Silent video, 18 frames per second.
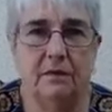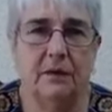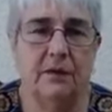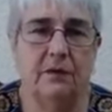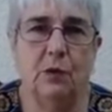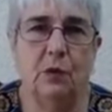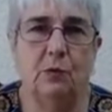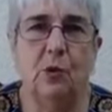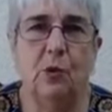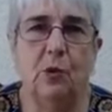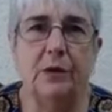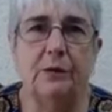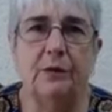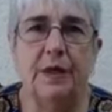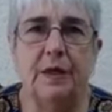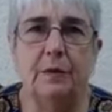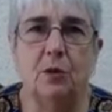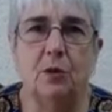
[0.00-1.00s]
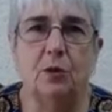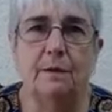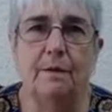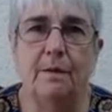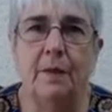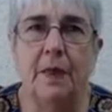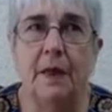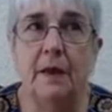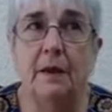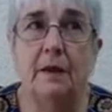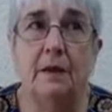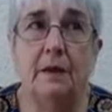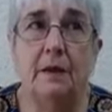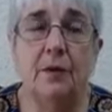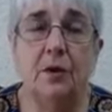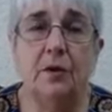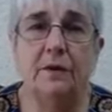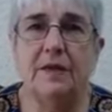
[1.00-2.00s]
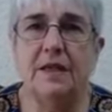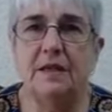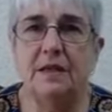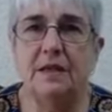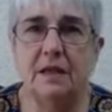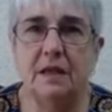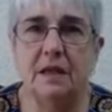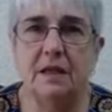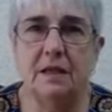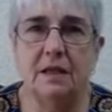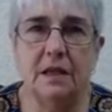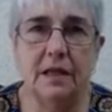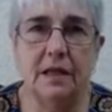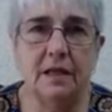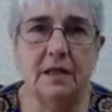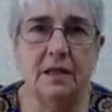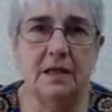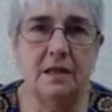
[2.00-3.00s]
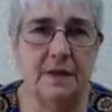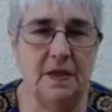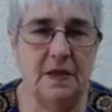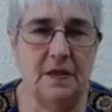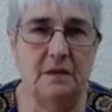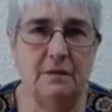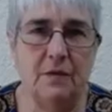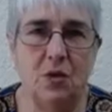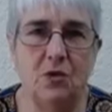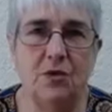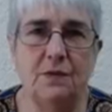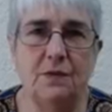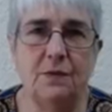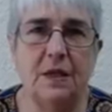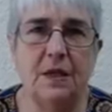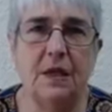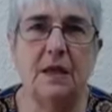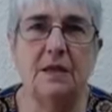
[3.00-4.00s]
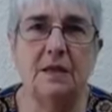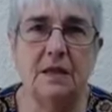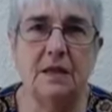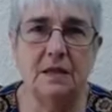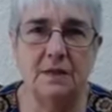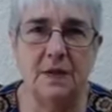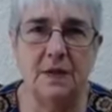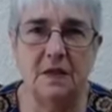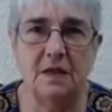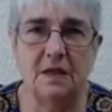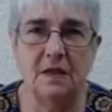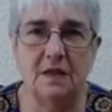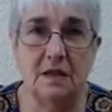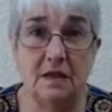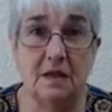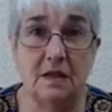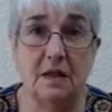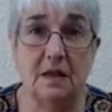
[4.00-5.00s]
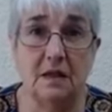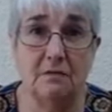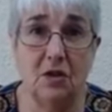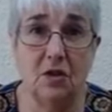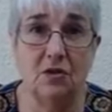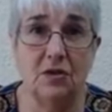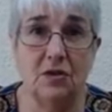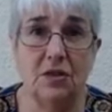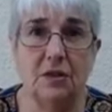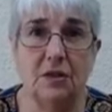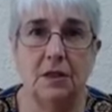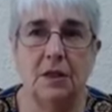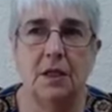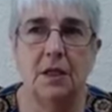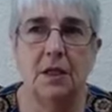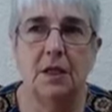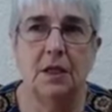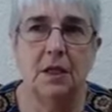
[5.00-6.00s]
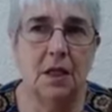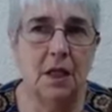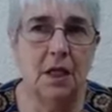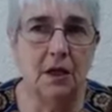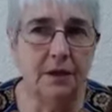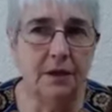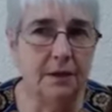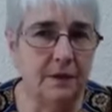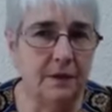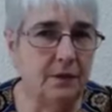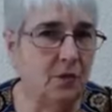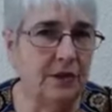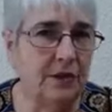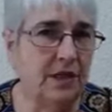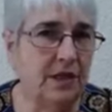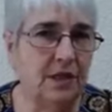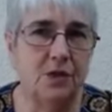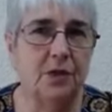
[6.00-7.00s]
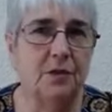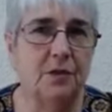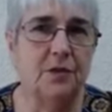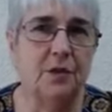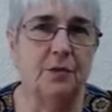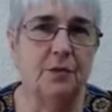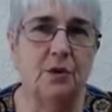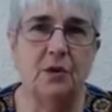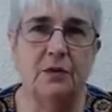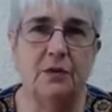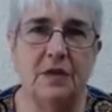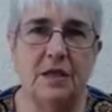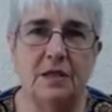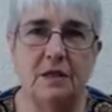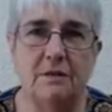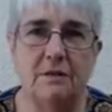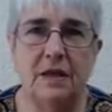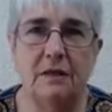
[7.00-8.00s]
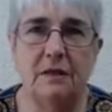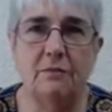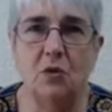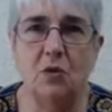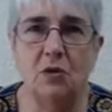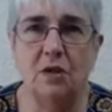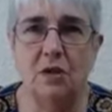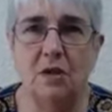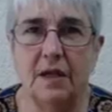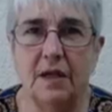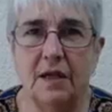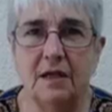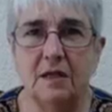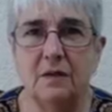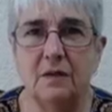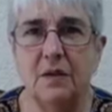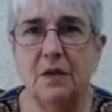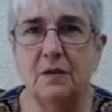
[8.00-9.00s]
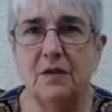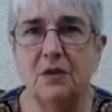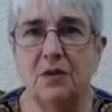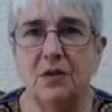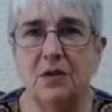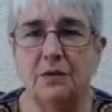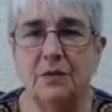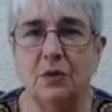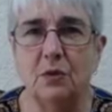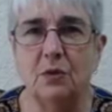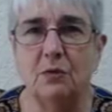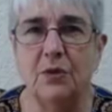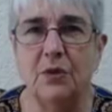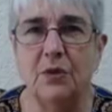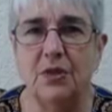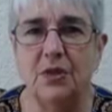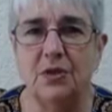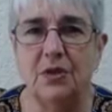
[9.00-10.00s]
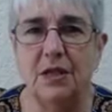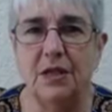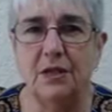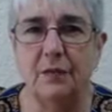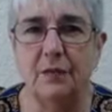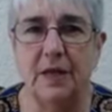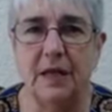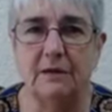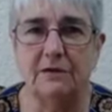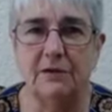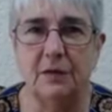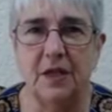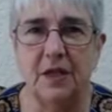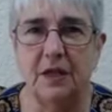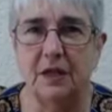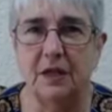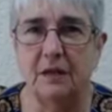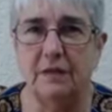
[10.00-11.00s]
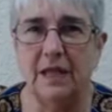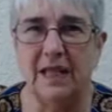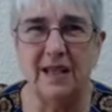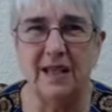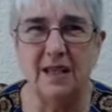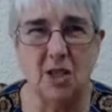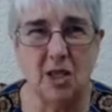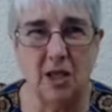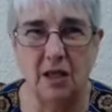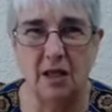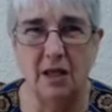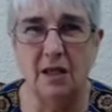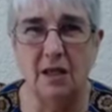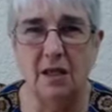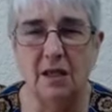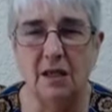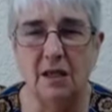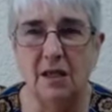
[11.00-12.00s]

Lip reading: for important people. In the book of Esther, the king speaks the most, but Esther speaks the second most. Now, a lot of people, when they interpret the book of Esther, make Mordecai out to be the most important person there, apart from the king. But actually,